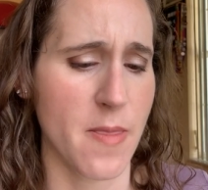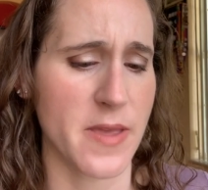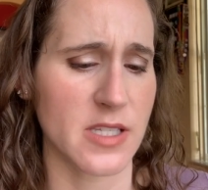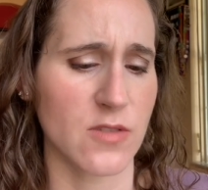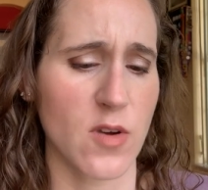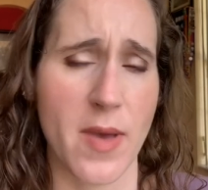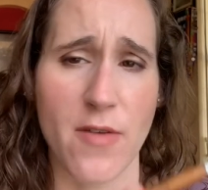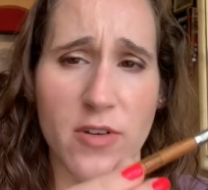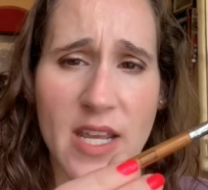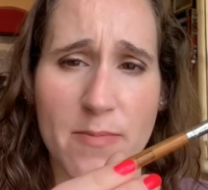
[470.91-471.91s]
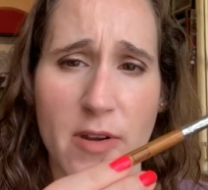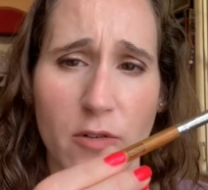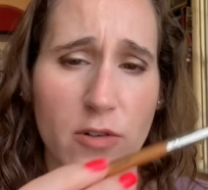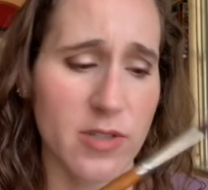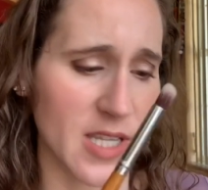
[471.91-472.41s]
this is from Everyday
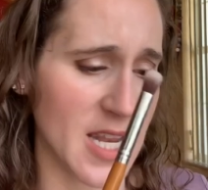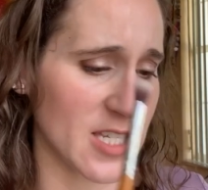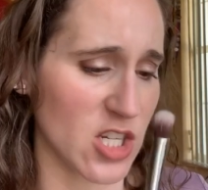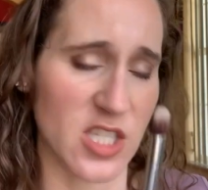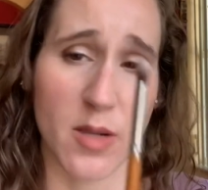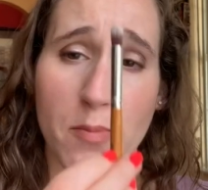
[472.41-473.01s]
Minerals and it's just the